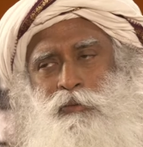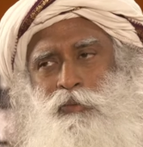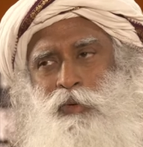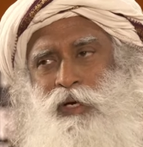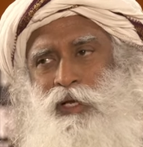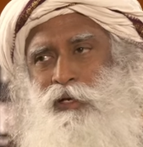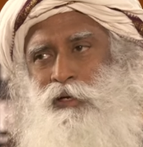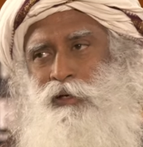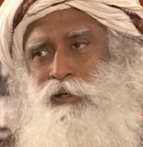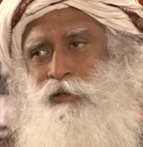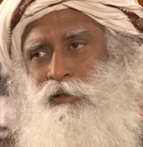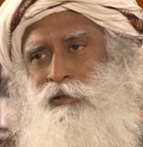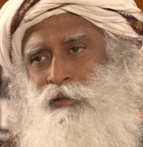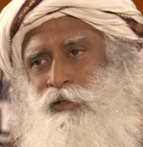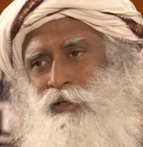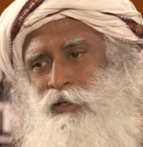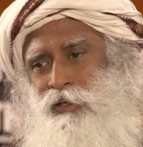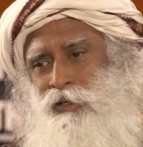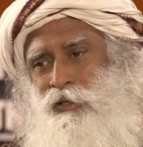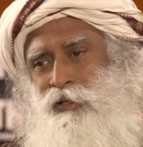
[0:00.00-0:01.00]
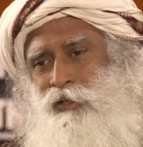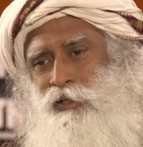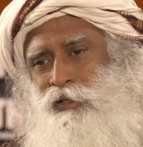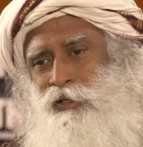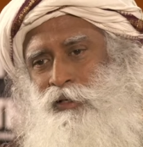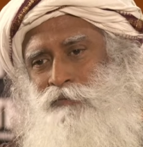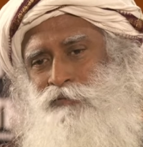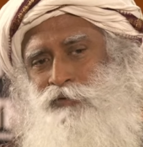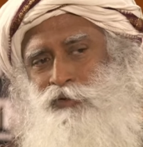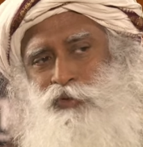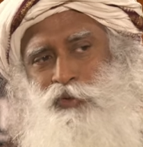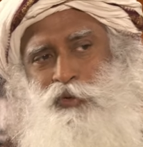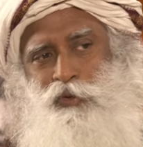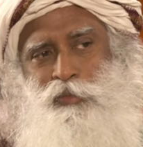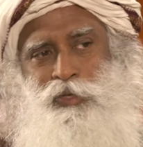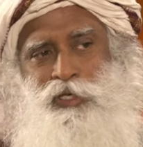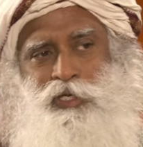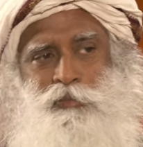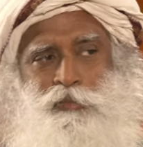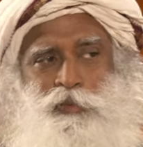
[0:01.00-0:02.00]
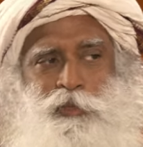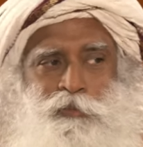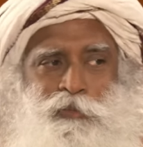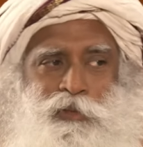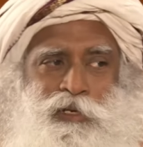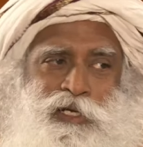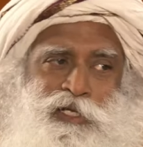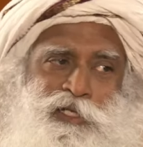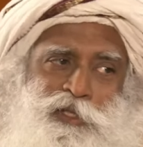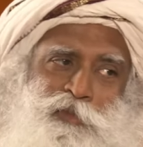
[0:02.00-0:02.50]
Well, uh, if so many people are